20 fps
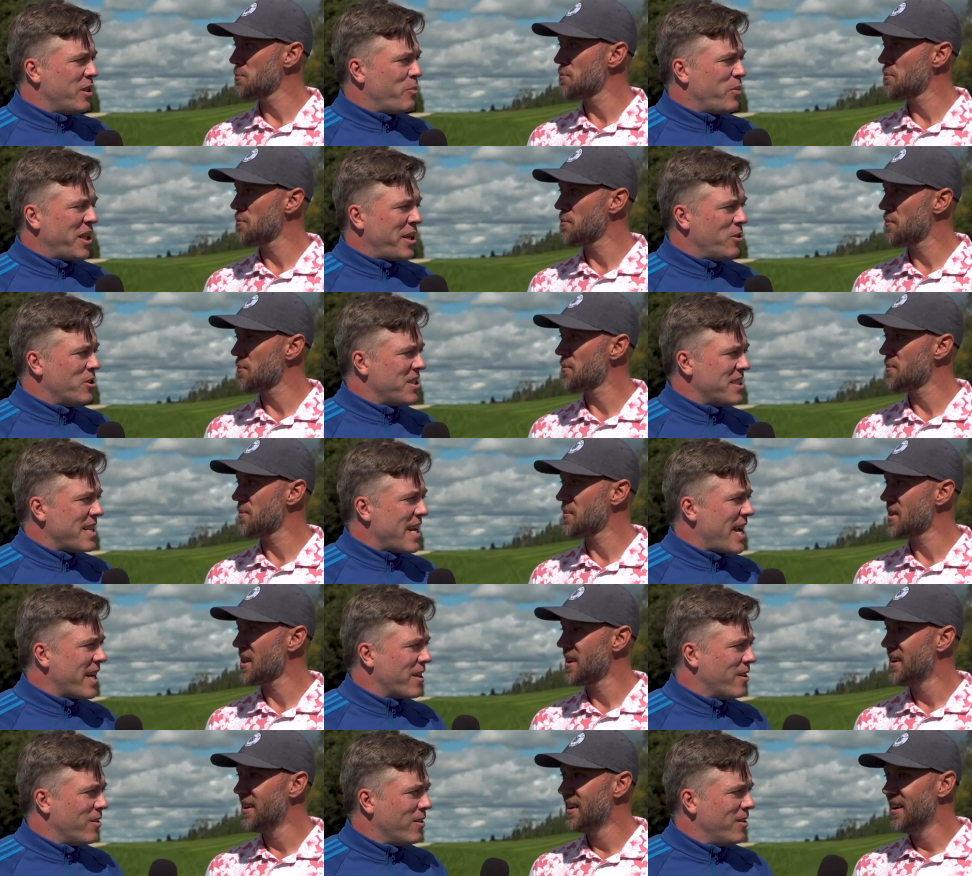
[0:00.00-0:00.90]
Speaker 1: the player's
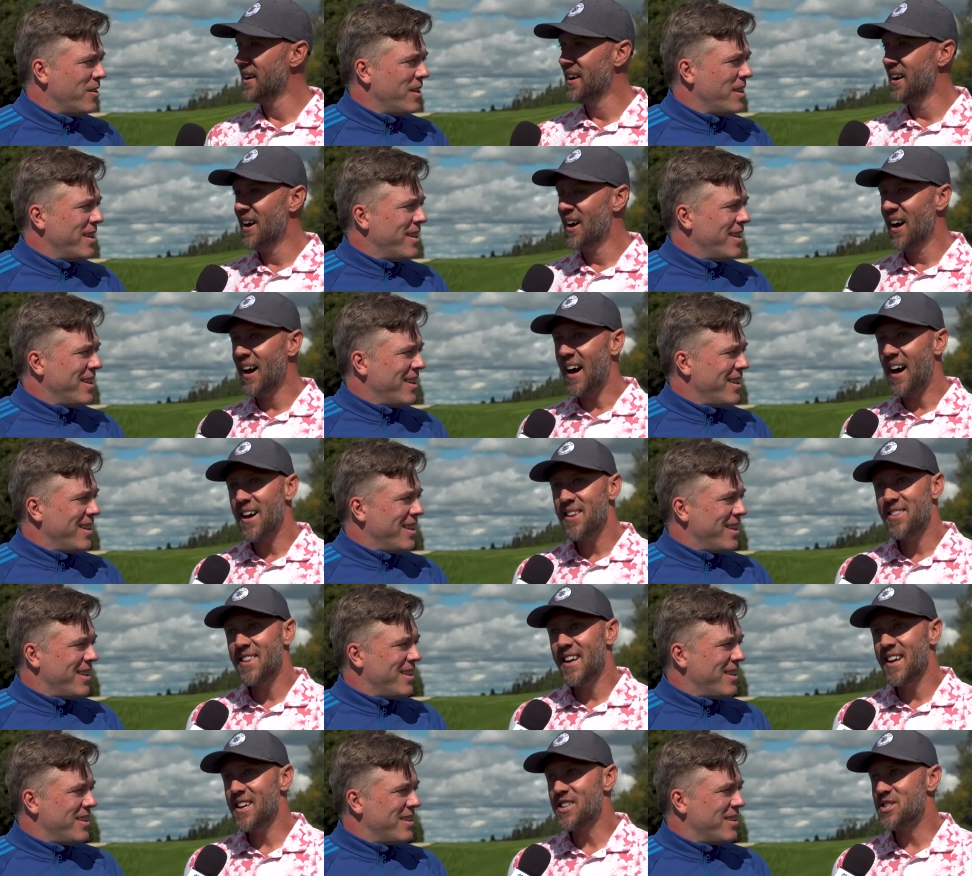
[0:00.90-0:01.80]
attack at all?
Speaker 2: I
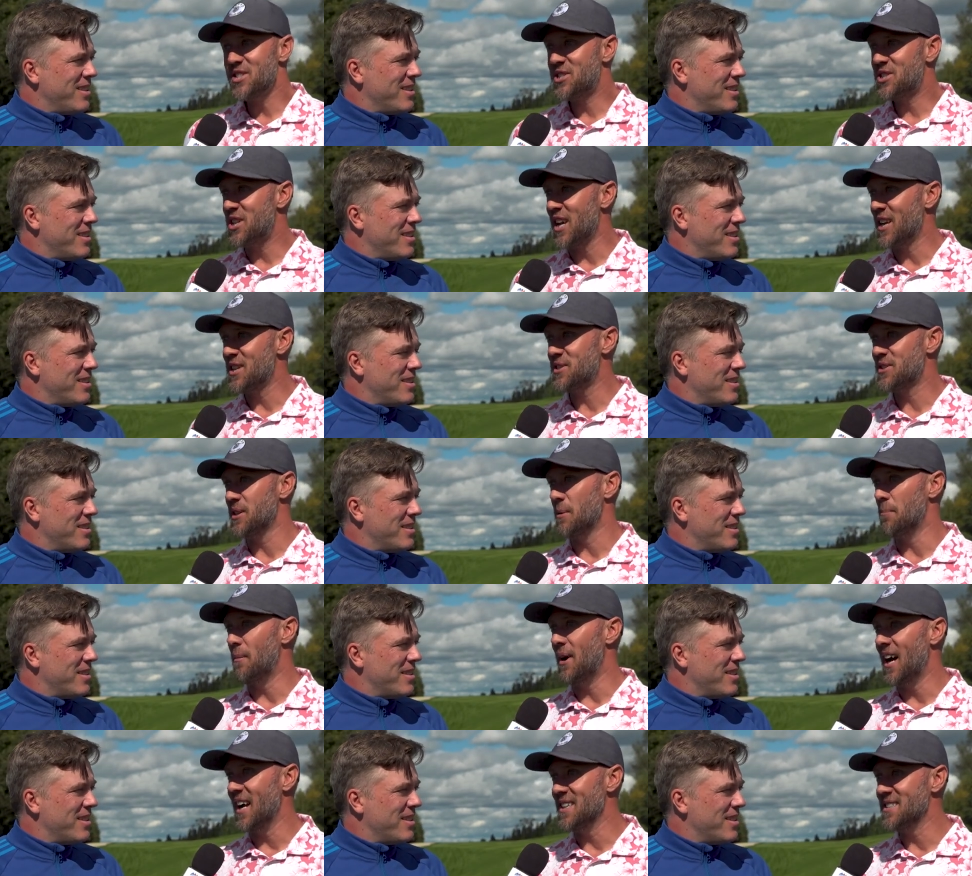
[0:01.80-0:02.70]
think it just changes the
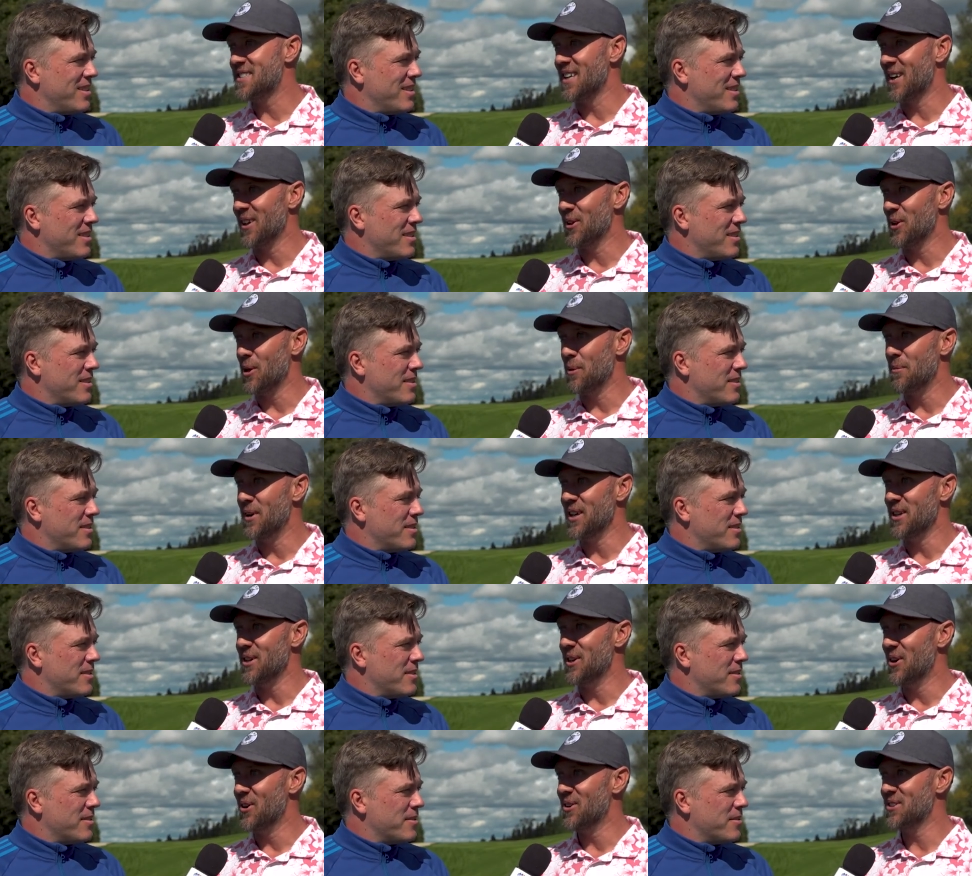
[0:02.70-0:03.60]
mindset a little bit.
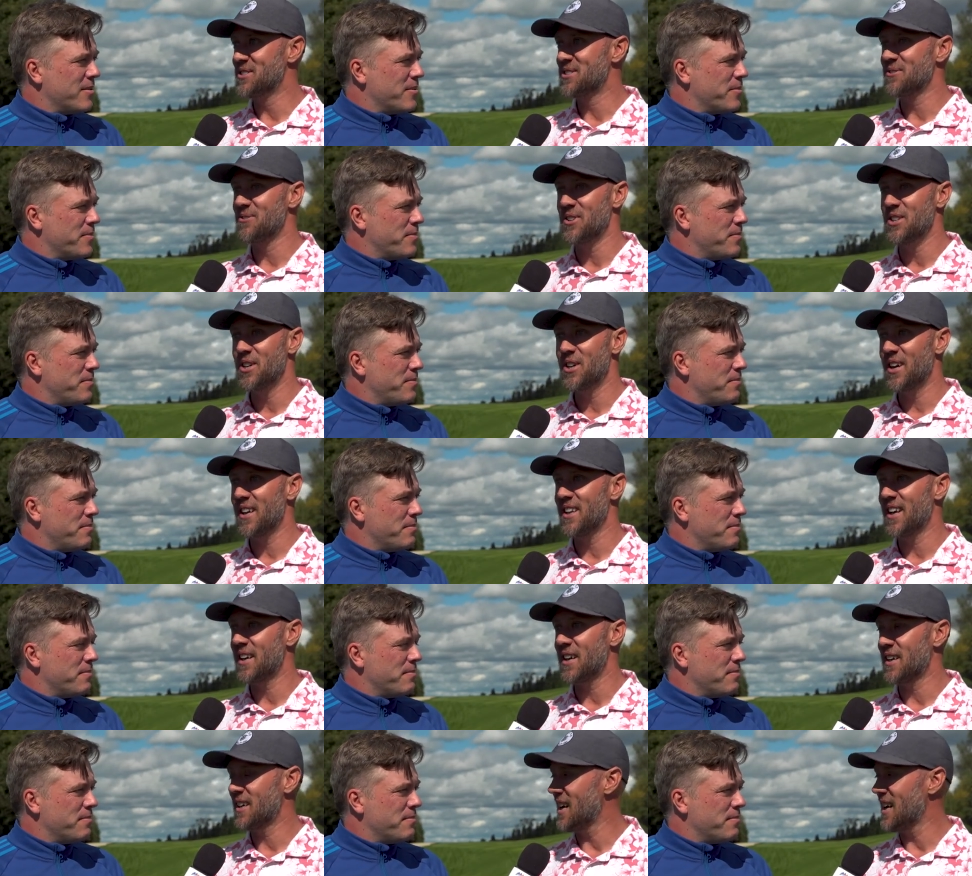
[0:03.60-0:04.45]
You know, it's when you got like a